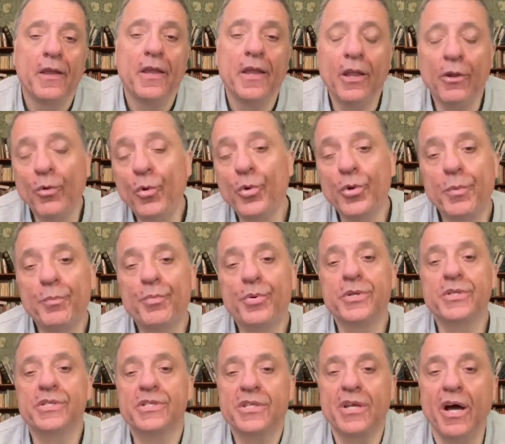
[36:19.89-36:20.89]
in order
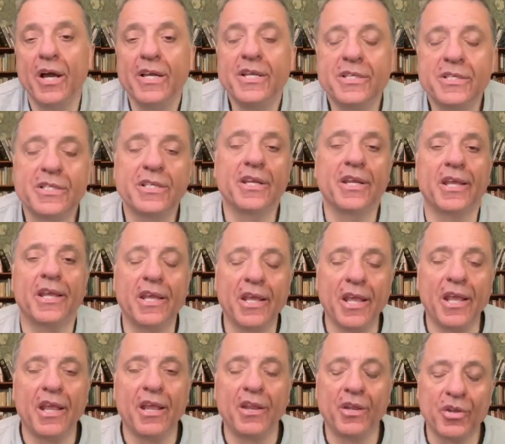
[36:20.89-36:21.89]
precisely
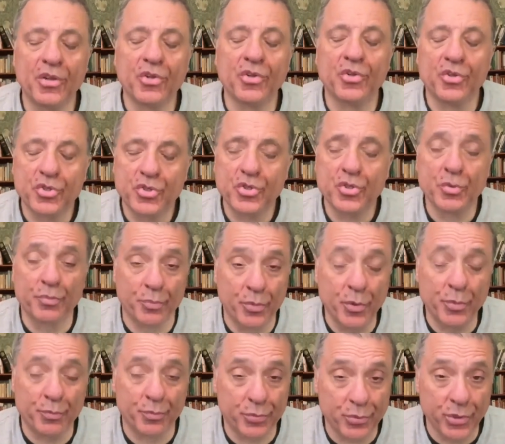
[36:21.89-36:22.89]
to
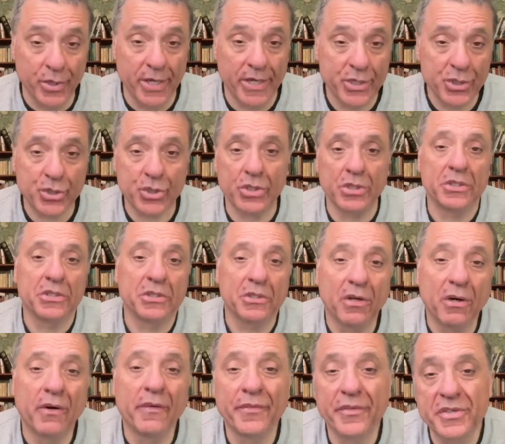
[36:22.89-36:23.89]
put pressure
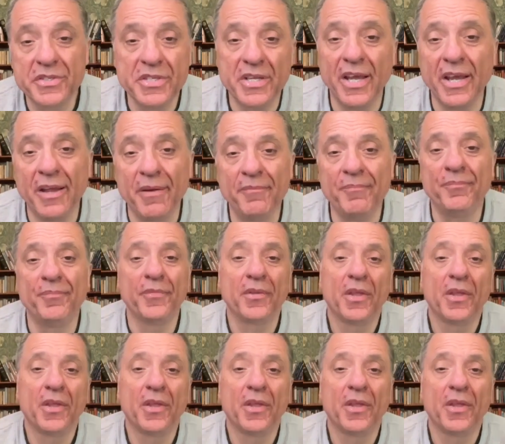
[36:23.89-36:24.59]
on the dam